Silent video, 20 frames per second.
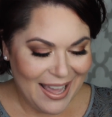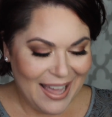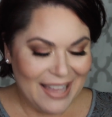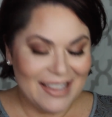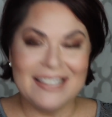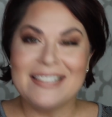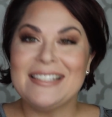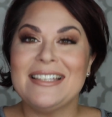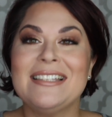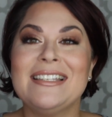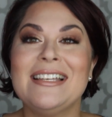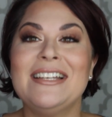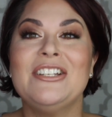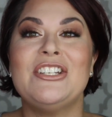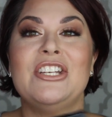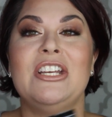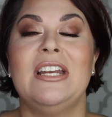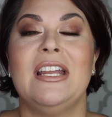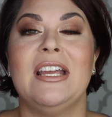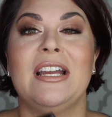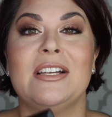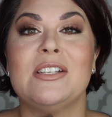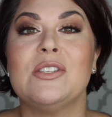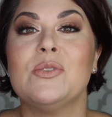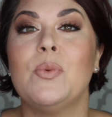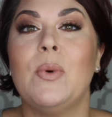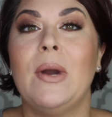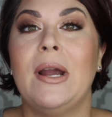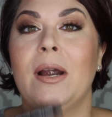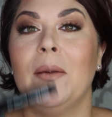This isn't cheating, I
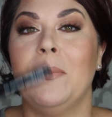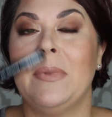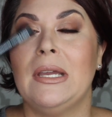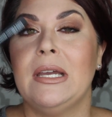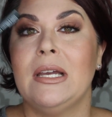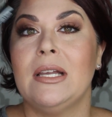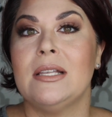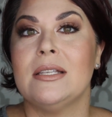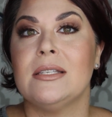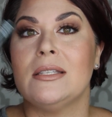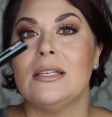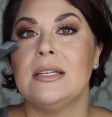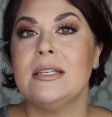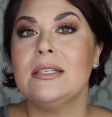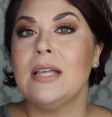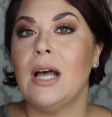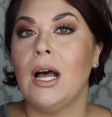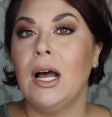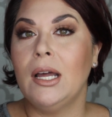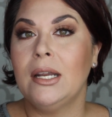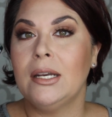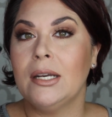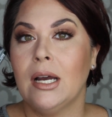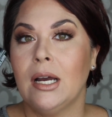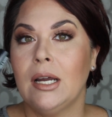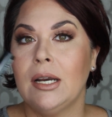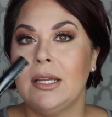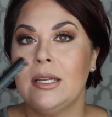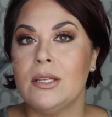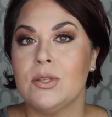swear, because this Haute and Naughty